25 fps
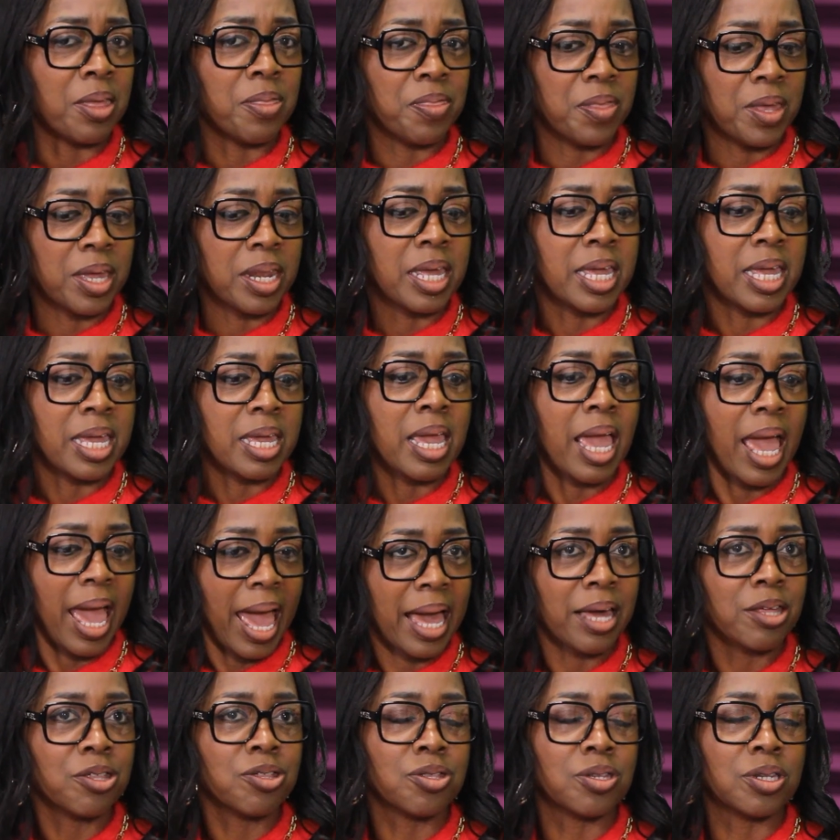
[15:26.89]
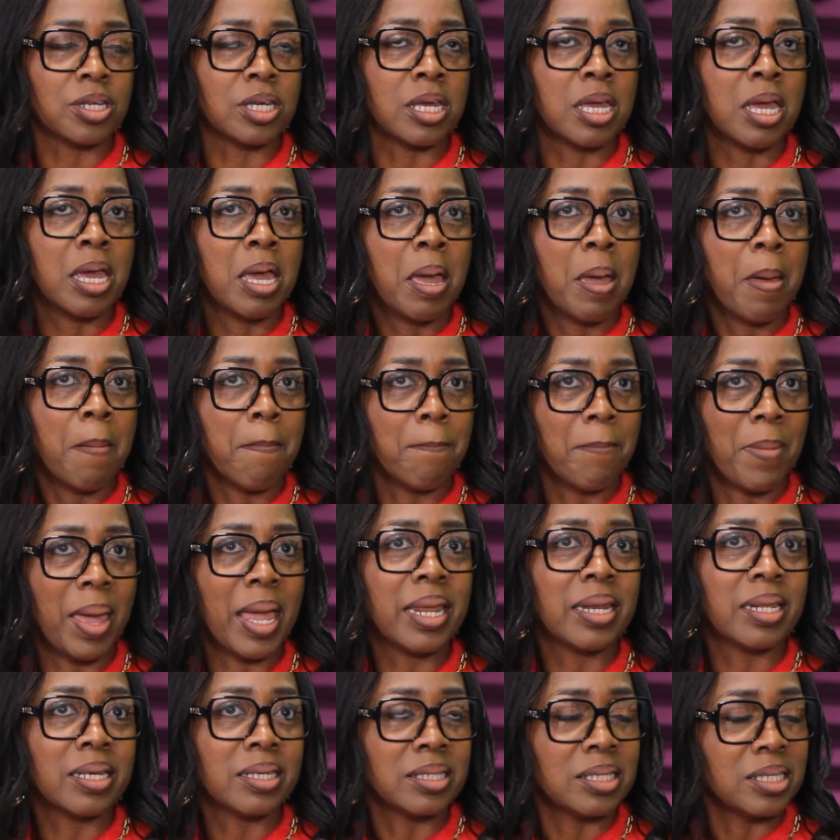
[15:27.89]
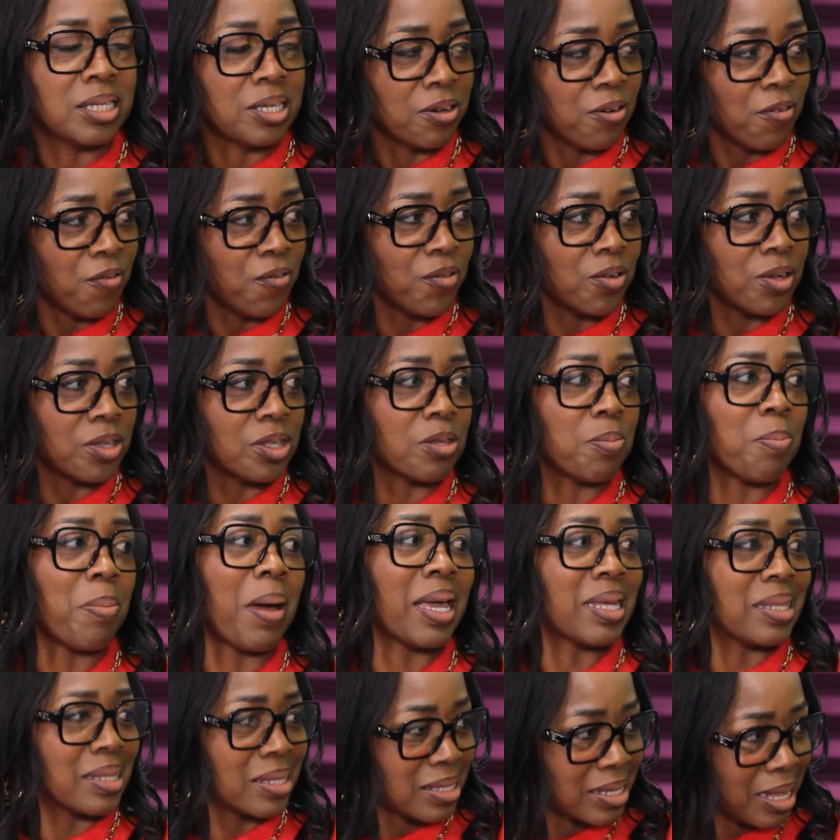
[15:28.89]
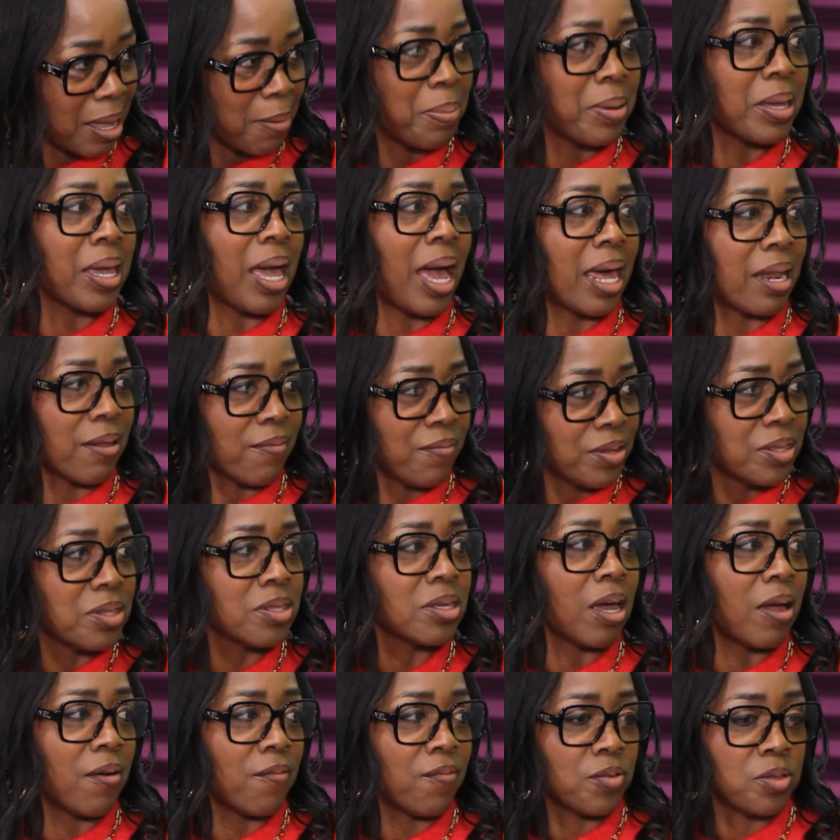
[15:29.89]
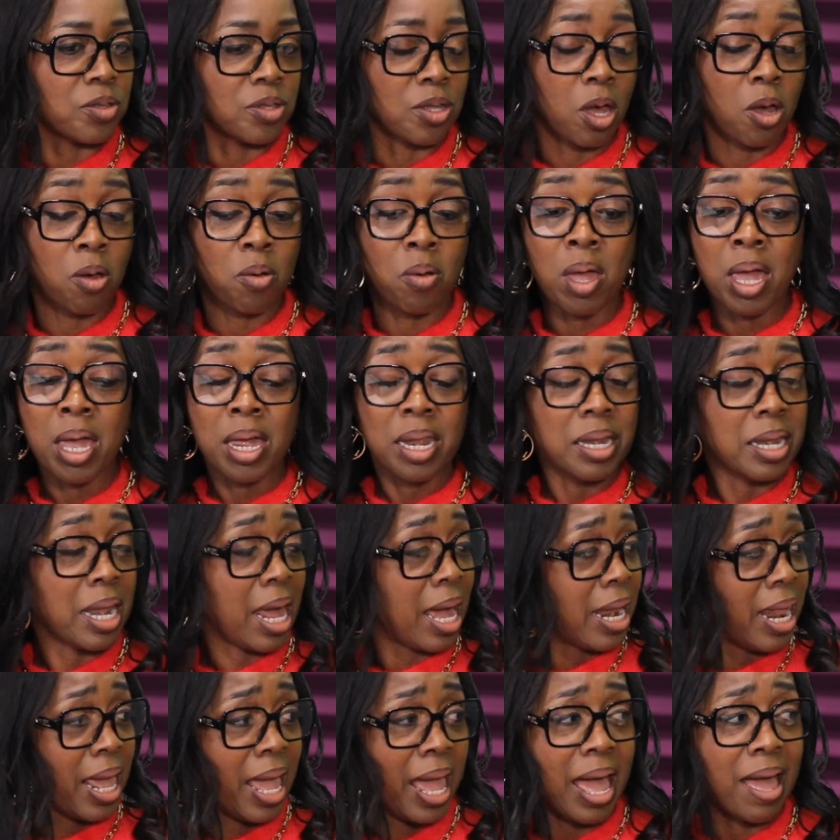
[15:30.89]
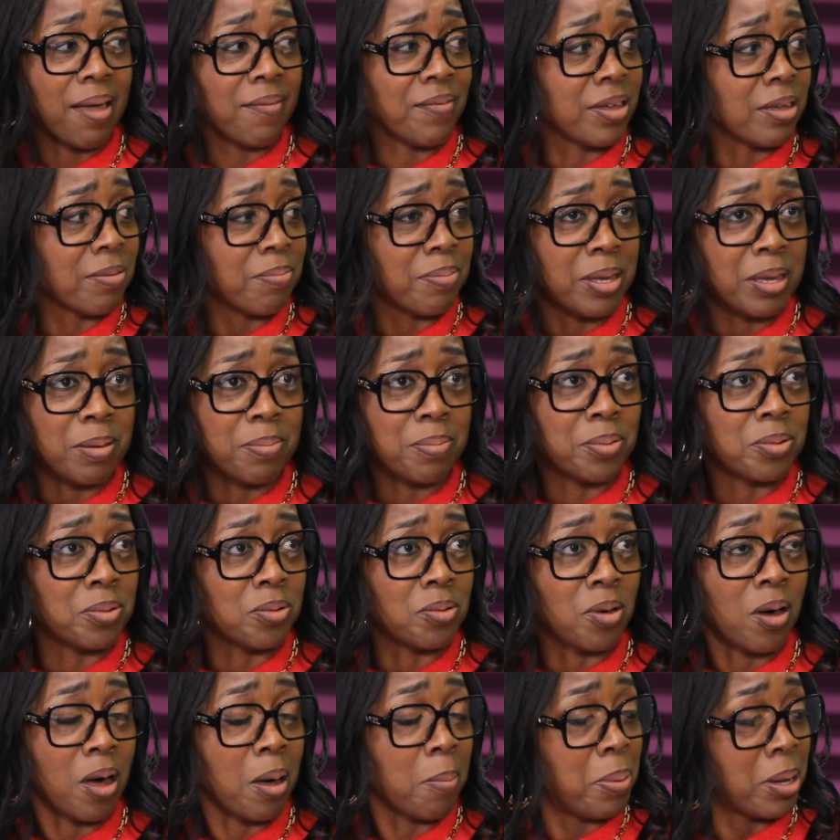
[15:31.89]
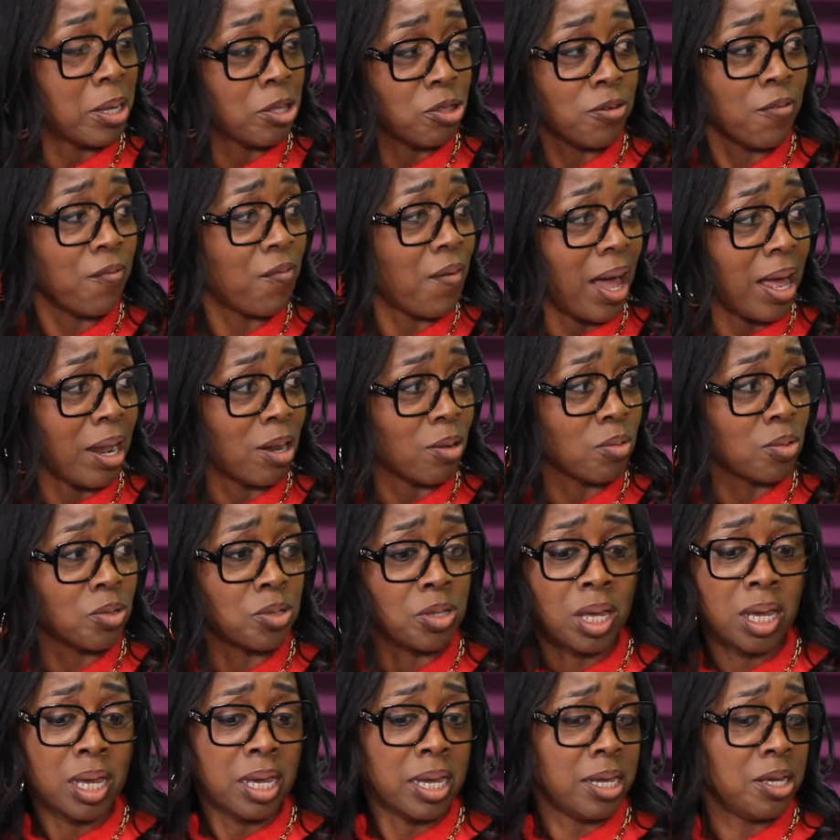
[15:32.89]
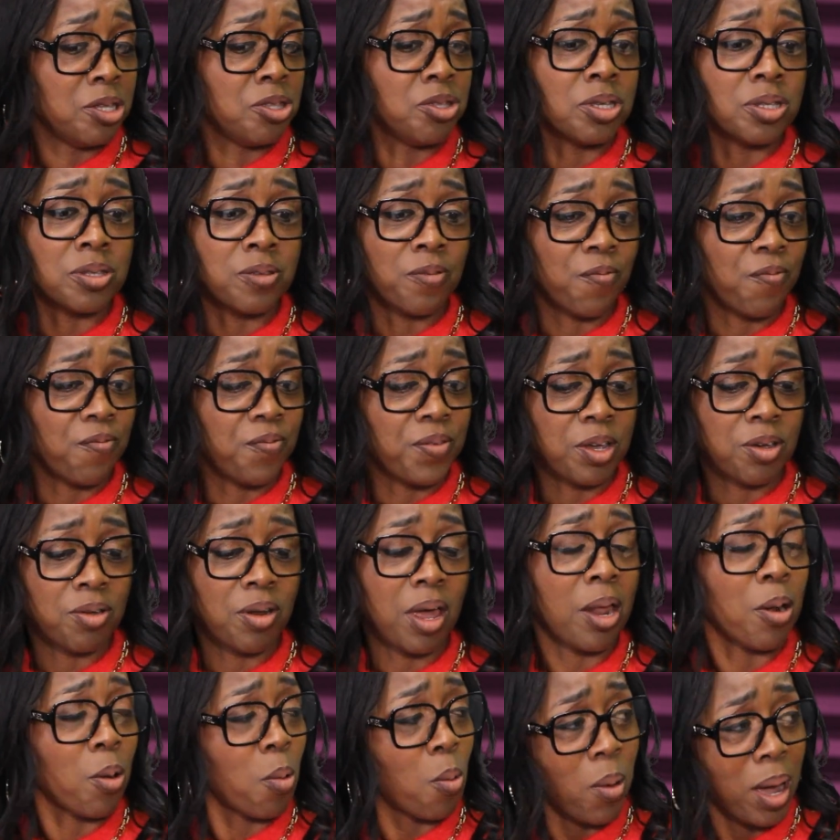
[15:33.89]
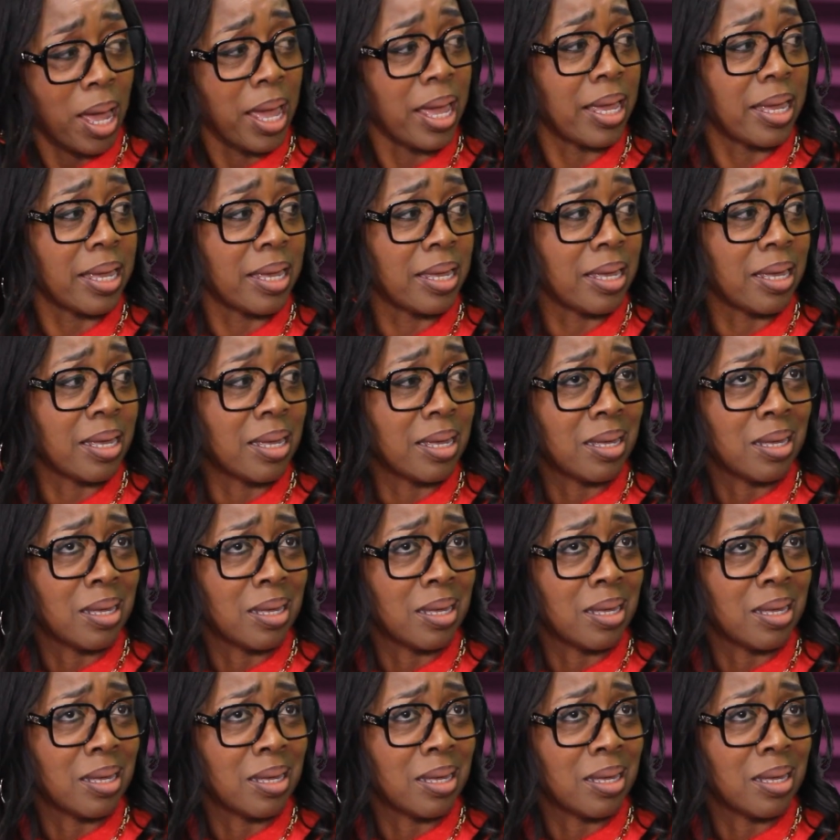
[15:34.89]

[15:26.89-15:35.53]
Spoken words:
And then he actually made a difference by stepping out of his comfort zone, not having people, a bunch of followers. He just figured out a way